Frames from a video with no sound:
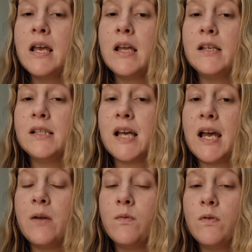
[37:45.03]
and
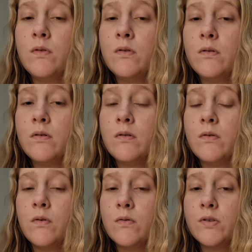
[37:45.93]
I will
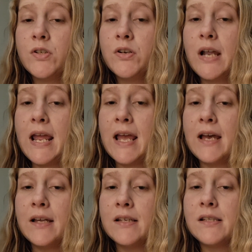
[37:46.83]
hold your
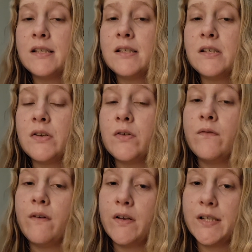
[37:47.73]
hand until you
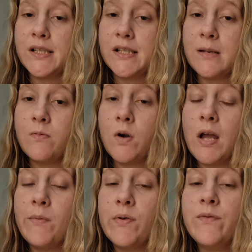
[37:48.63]
fall asleep, or
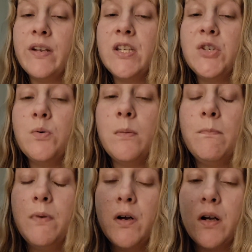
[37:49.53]
I will read you a
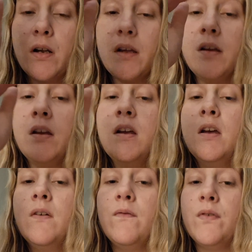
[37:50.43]
book
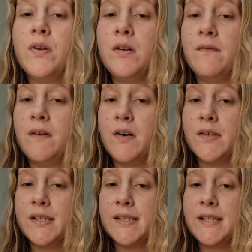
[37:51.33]
for you to fall
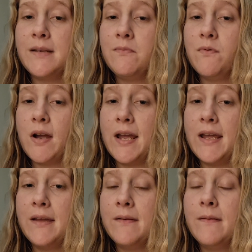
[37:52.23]
asleep,
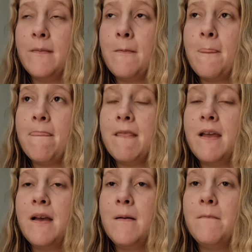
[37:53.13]
right?
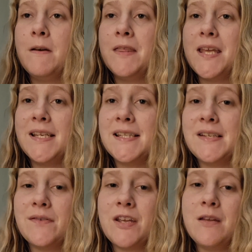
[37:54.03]
But they
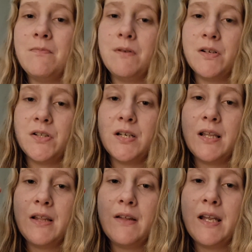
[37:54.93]
still keep
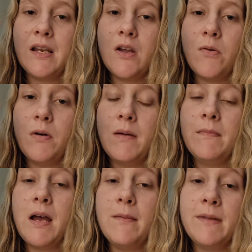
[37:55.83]
pushing. They're like, no, Mom,
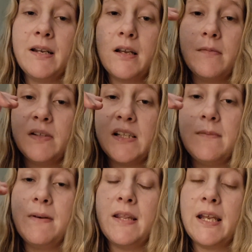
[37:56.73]
I'm going to come
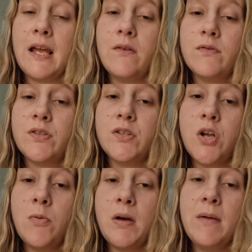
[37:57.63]
sleep on the couch.
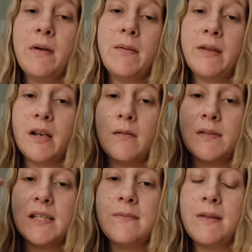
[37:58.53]
No, Mom, I'm going to come
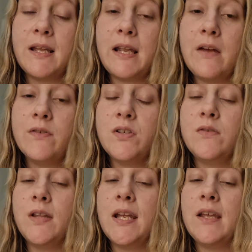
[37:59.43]
sleep on the couch.
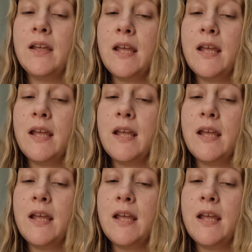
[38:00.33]
You're like,